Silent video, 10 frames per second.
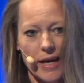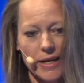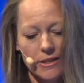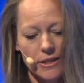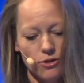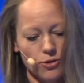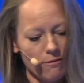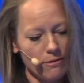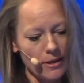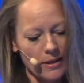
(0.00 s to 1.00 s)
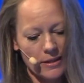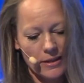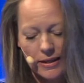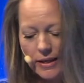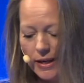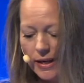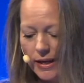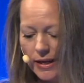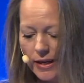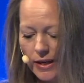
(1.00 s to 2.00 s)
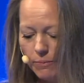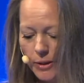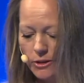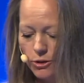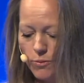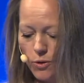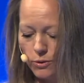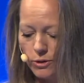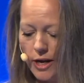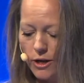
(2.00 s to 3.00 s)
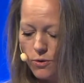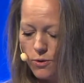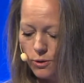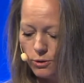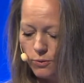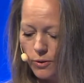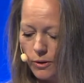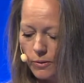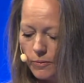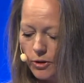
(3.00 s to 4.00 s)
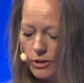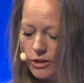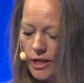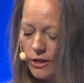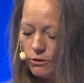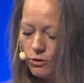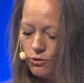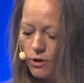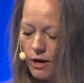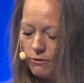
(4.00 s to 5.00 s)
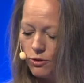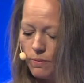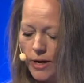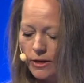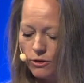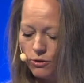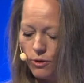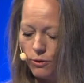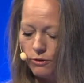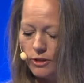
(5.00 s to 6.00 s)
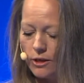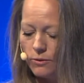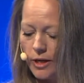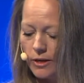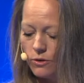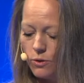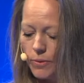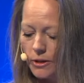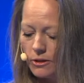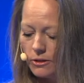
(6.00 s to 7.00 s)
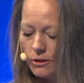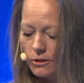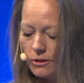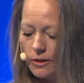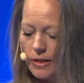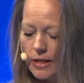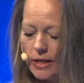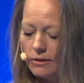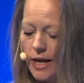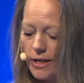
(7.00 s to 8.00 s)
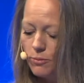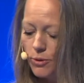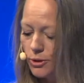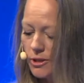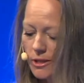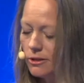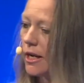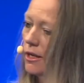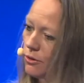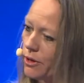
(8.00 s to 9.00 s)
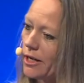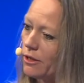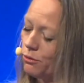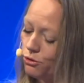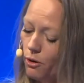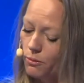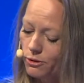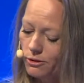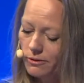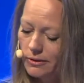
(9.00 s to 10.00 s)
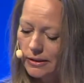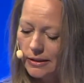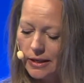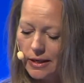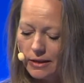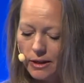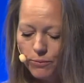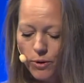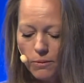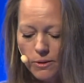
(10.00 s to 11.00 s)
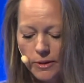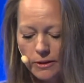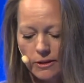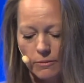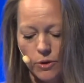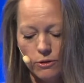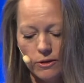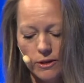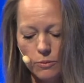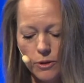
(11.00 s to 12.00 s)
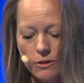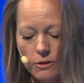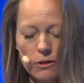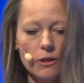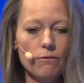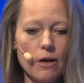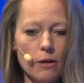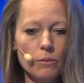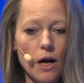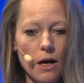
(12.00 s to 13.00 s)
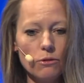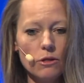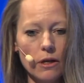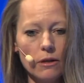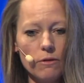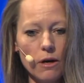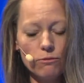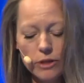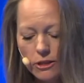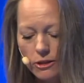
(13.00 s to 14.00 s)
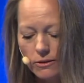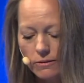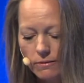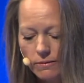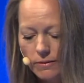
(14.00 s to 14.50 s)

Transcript: Data-driven business models like Google's will continue to drive tremendous growth, generating new business, tax proceeds, and creating new jobs. The problem is that most of these businesses are developed outside of our region.